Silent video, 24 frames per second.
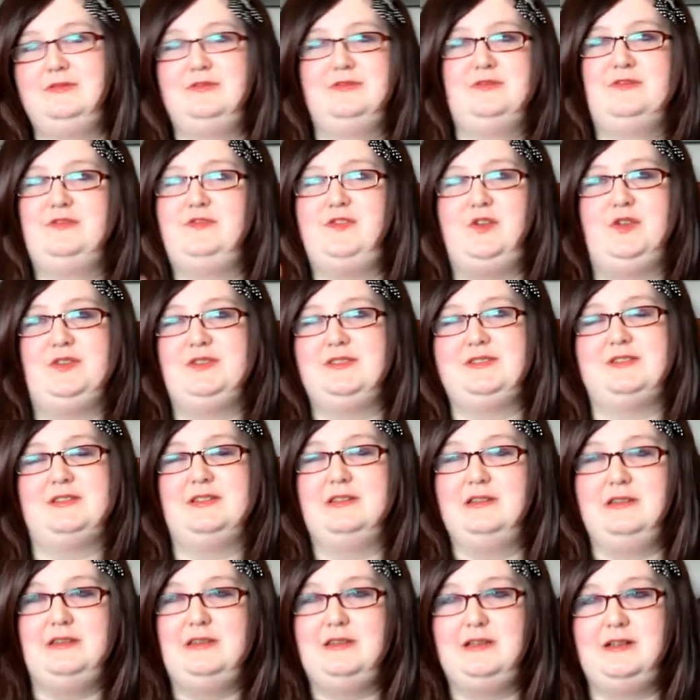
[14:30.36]
fonts
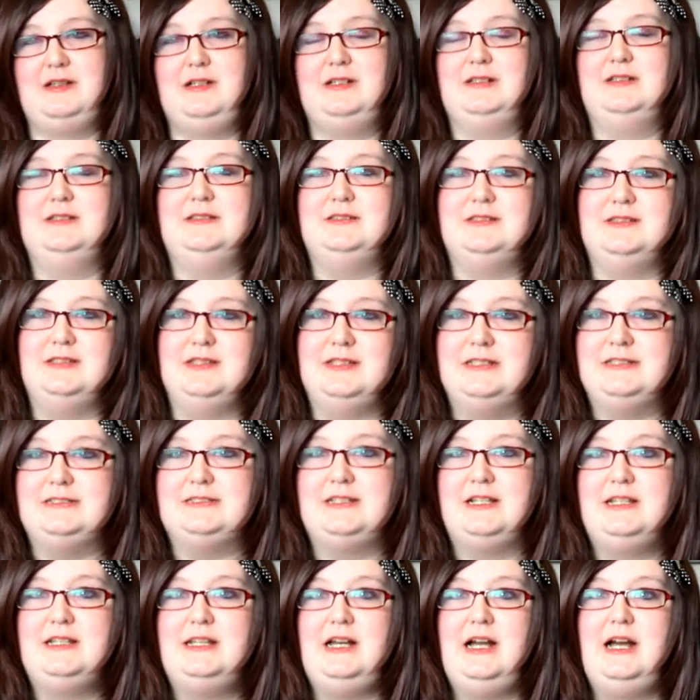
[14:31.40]
and colours and things
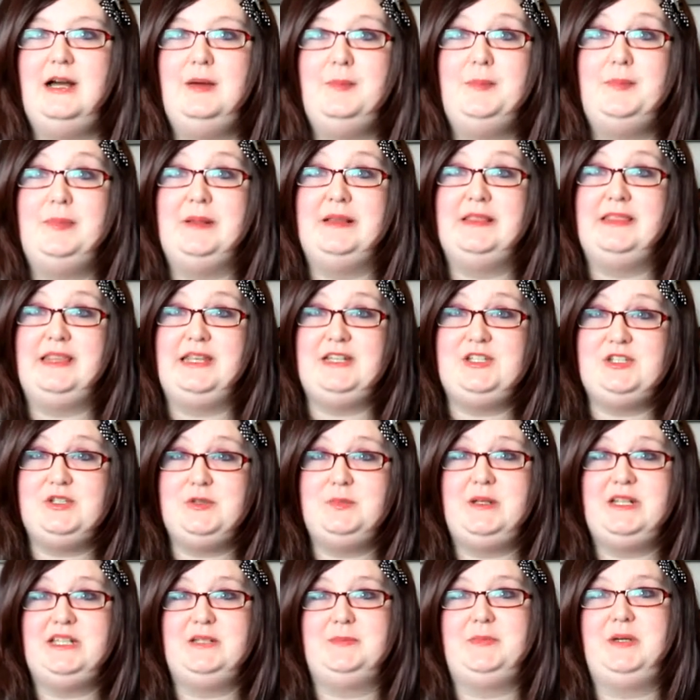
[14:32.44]
like that, but they do
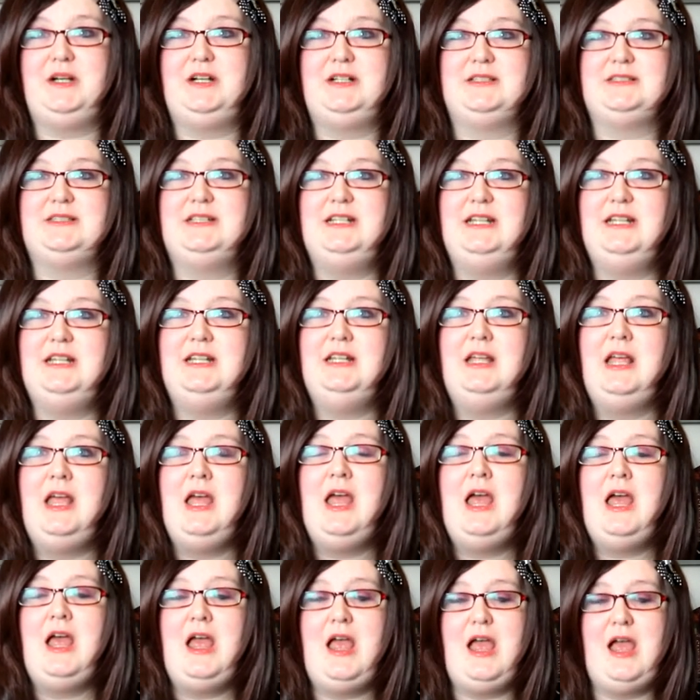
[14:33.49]
play a part in it.
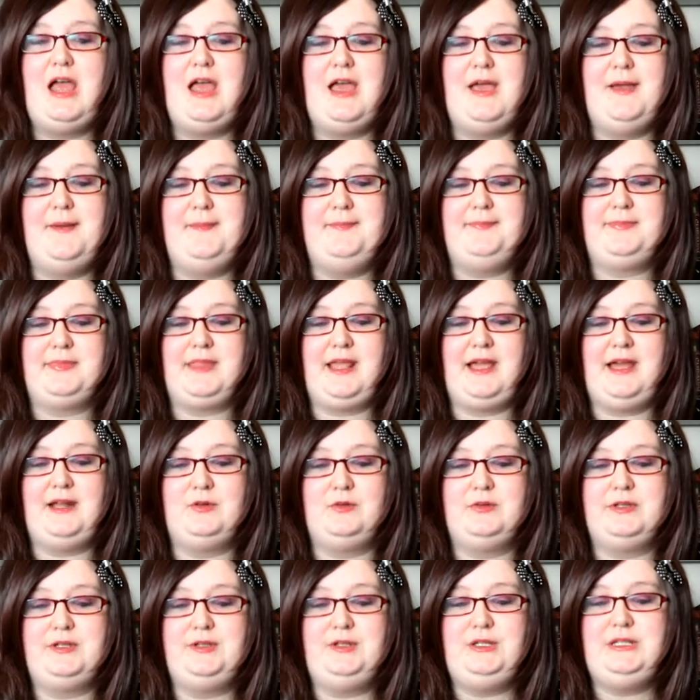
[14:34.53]
Um, and
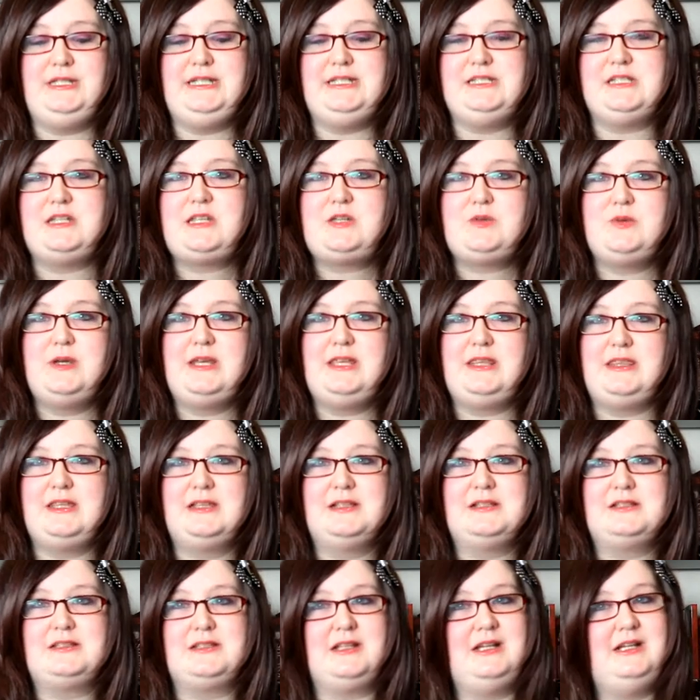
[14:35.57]
although you need to tweak
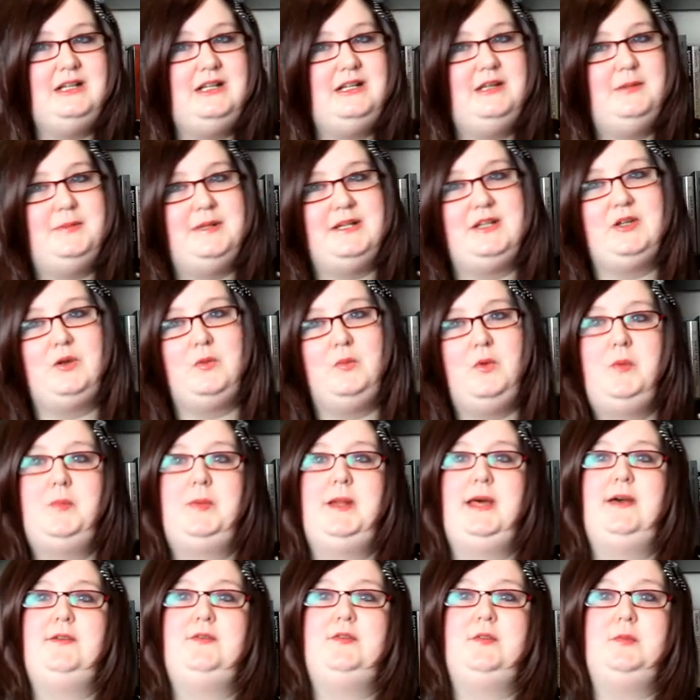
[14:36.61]
things slightly depending on what
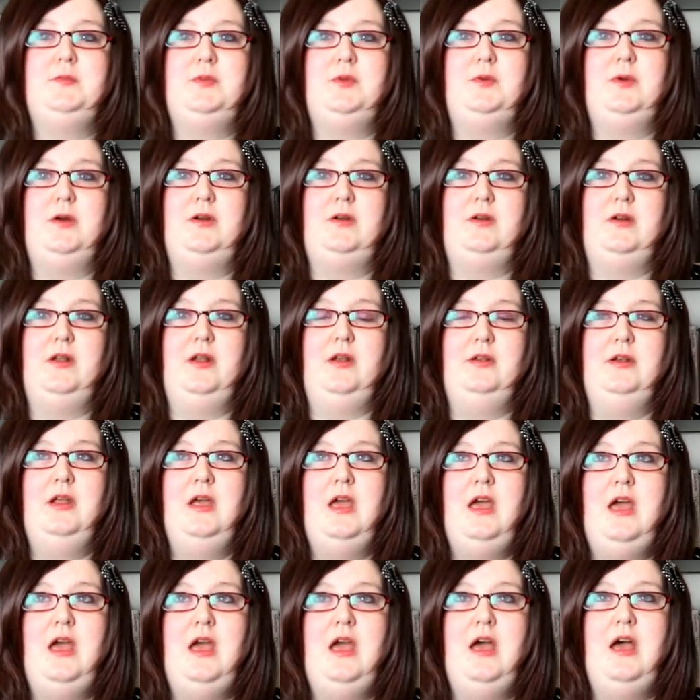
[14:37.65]
platform you are on,
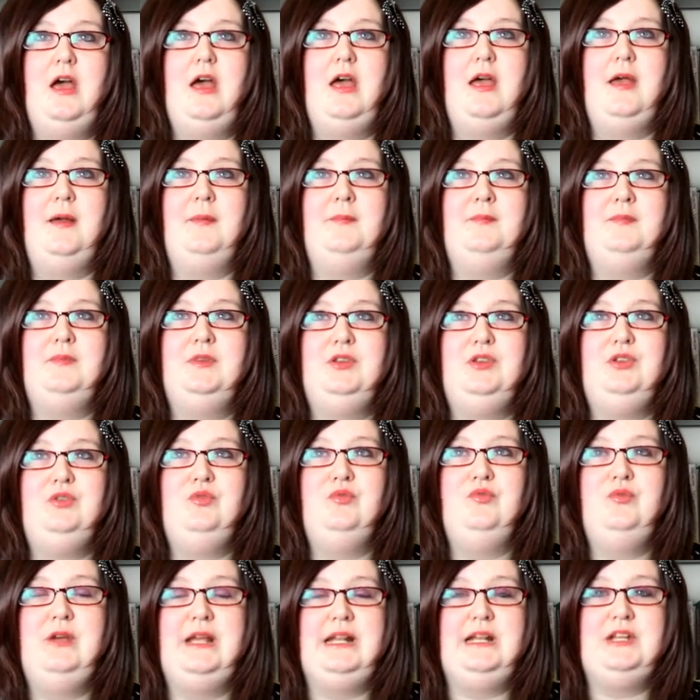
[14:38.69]
um,
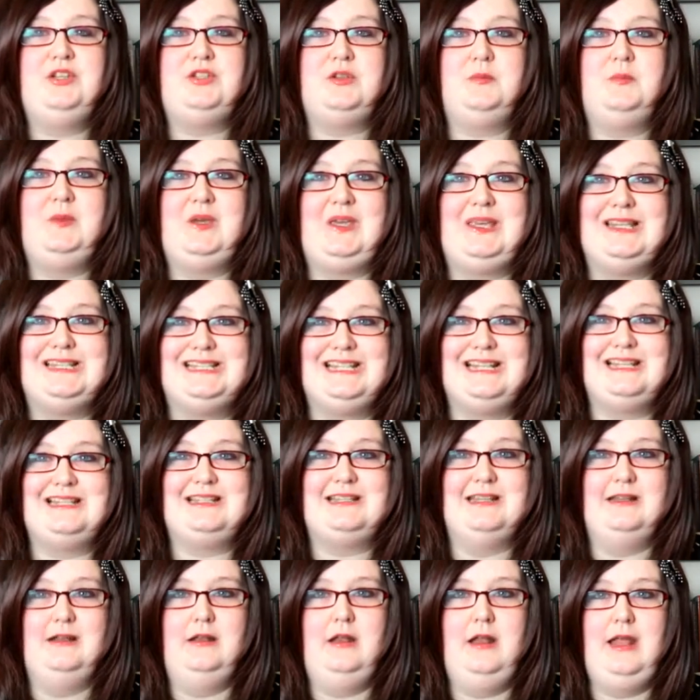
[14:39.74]
you really should be
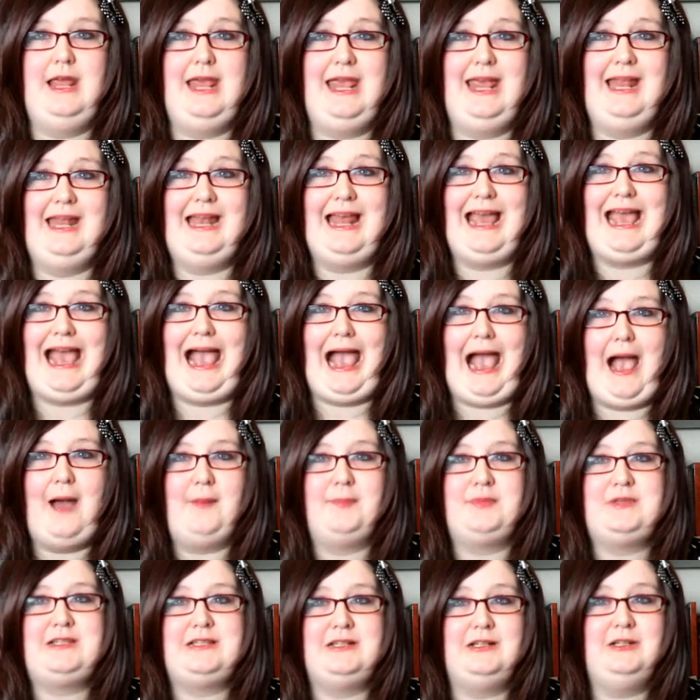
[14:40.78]
consistent in
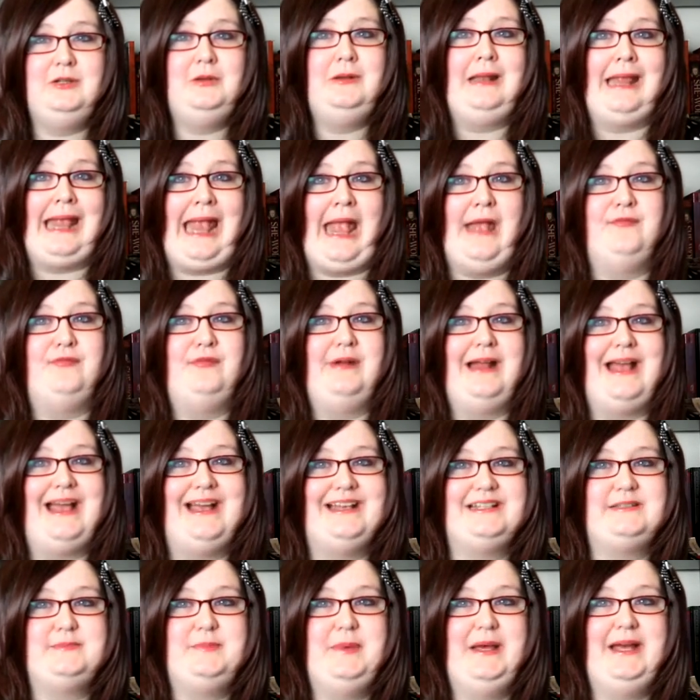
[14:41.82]
absolutely every
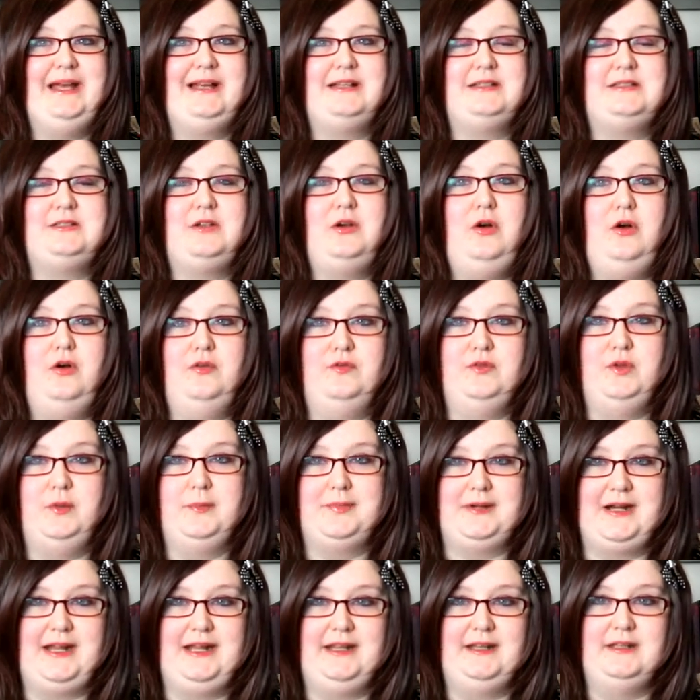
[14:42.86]
aspect of your
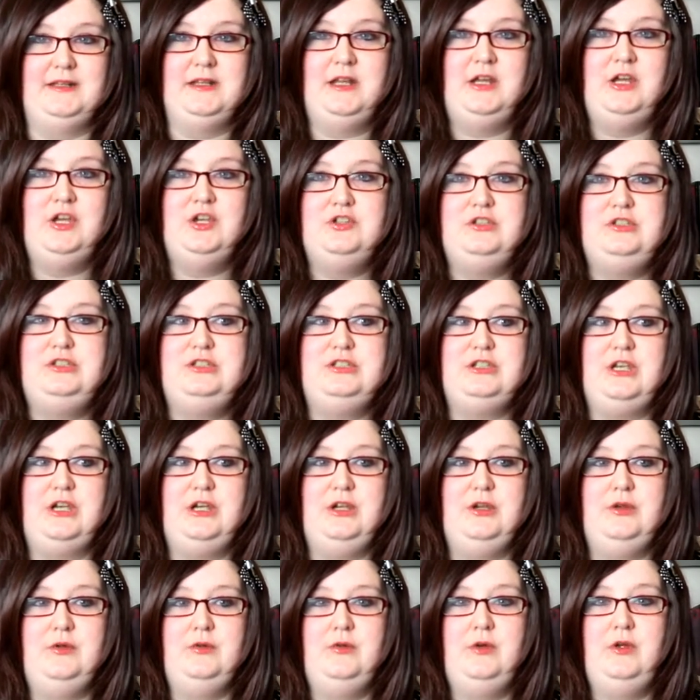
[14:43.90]
brand.
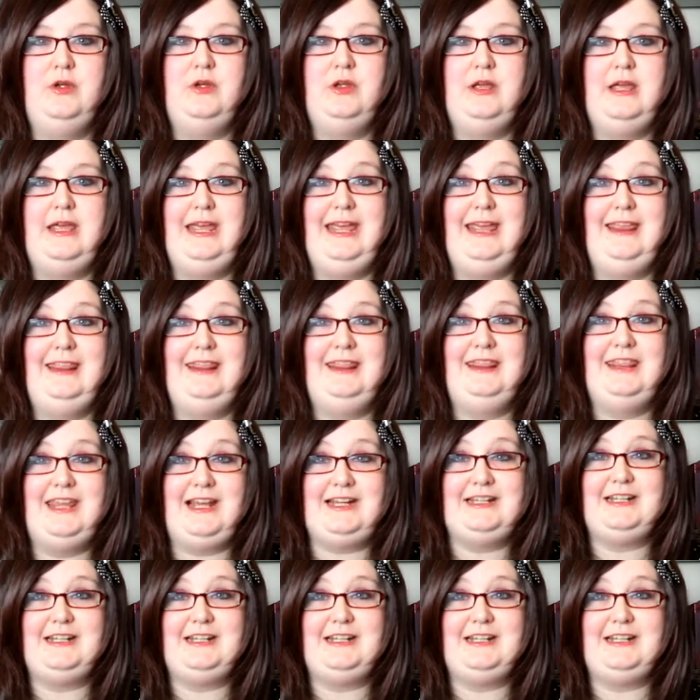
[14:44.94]
So that